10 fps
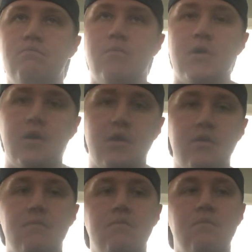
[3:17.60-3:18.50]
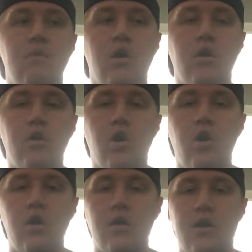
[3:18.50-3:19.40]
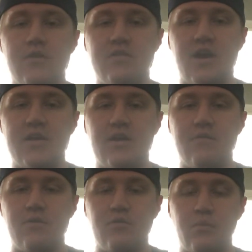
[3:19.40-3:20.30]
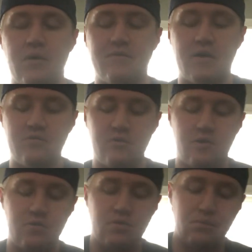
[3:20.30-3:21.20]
But all in all, like I said, I give this one about 5 stars.